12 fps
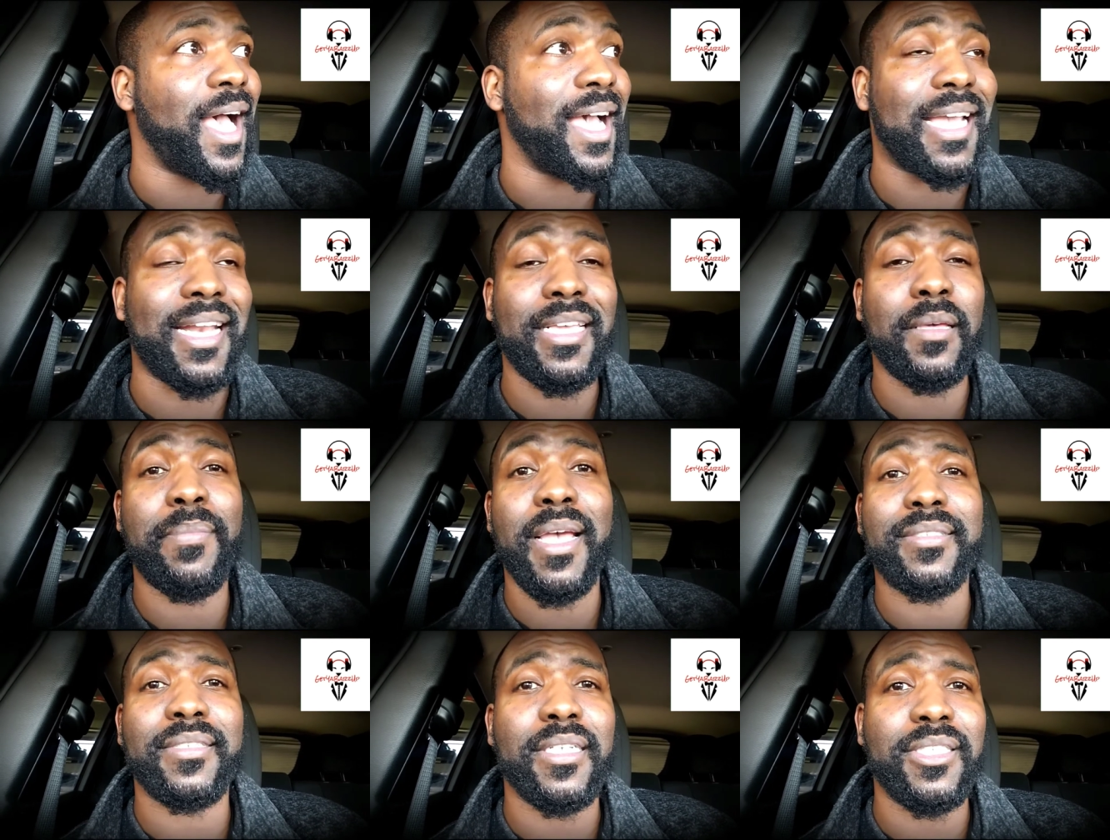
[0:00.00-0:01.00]
I gotta get
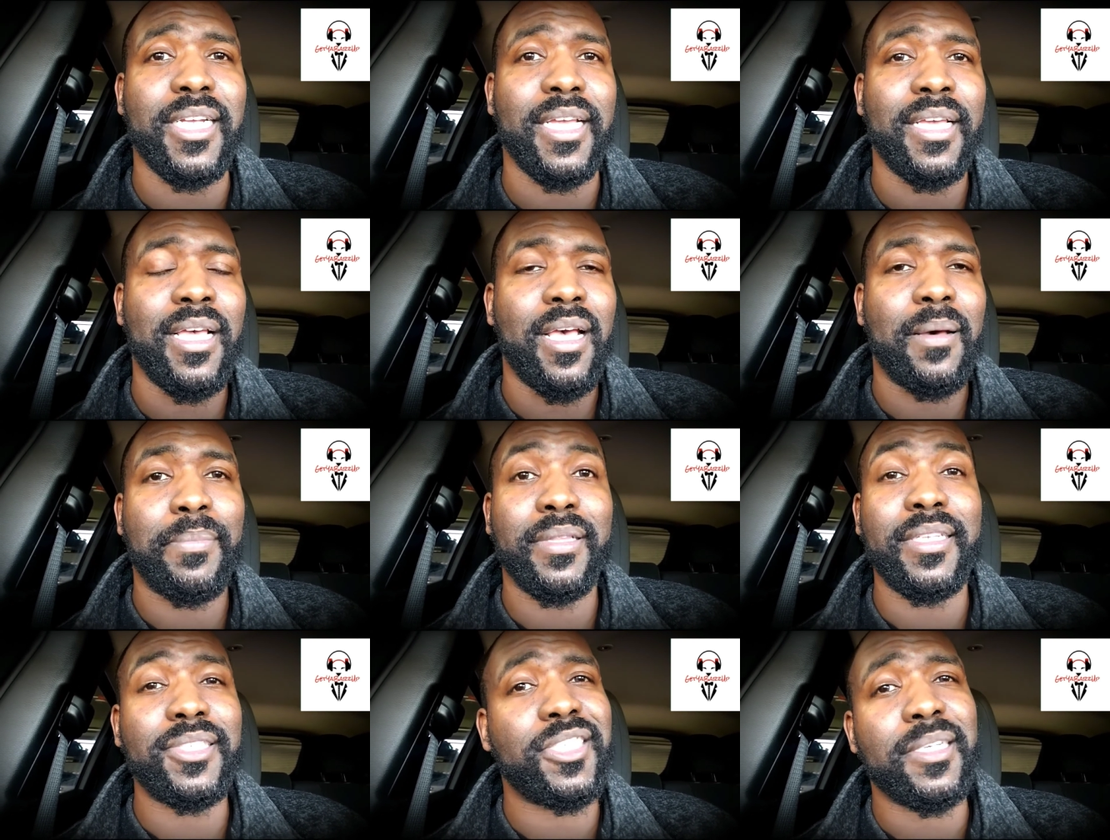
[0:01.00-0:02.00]
back to the J, but
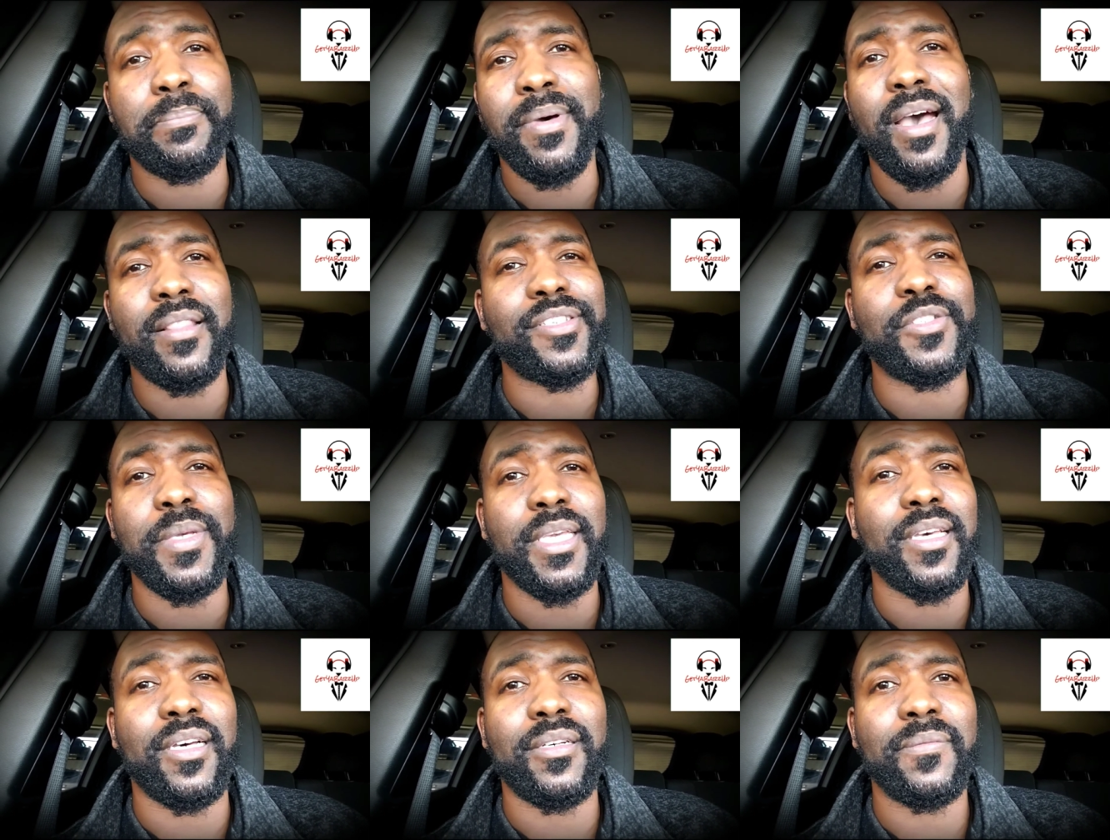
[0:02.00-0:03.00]
this shit bothers
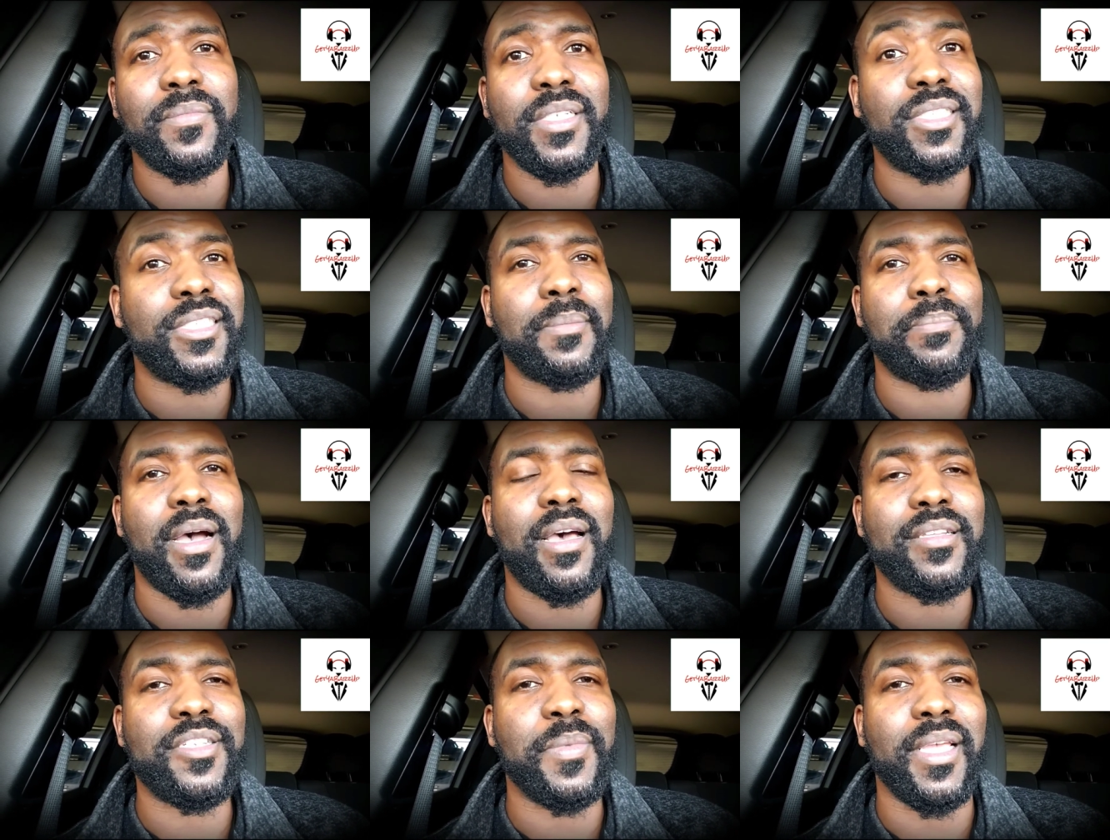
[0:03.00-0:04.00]
me, y'all. This shit
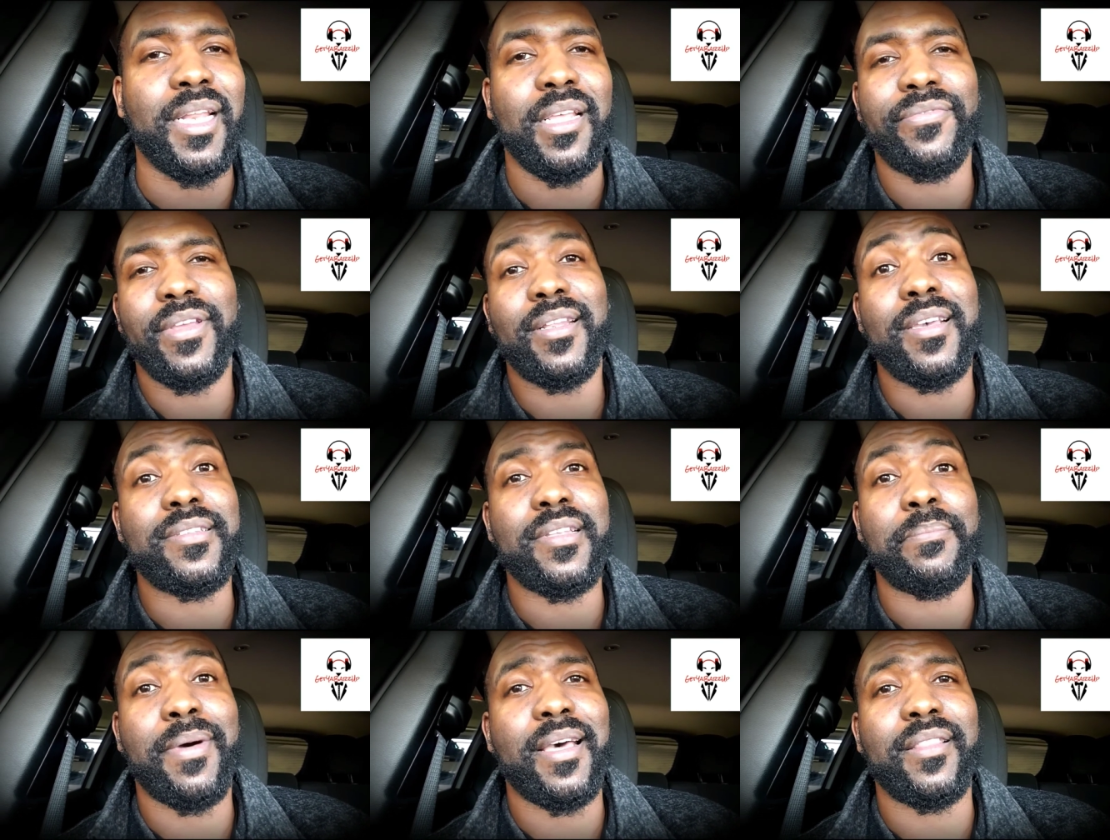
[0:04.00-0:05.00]
bothers me, and if it
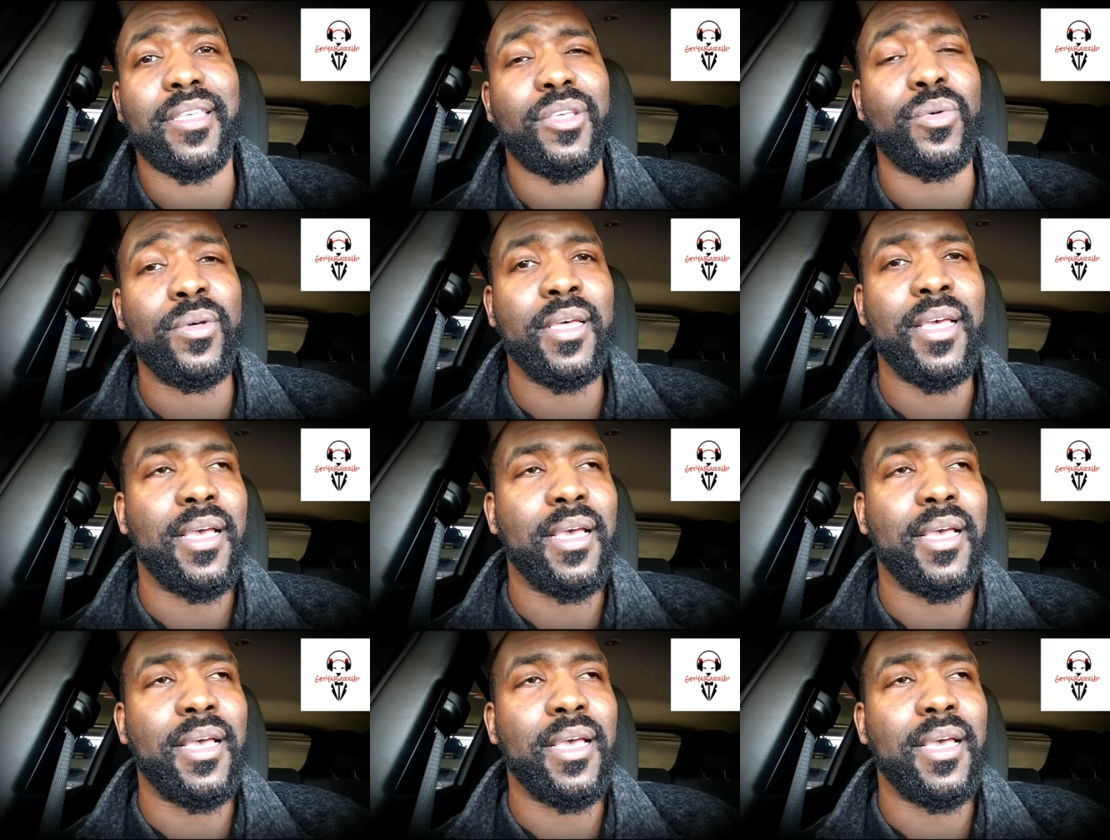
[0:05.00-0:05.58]
doesn't bother you,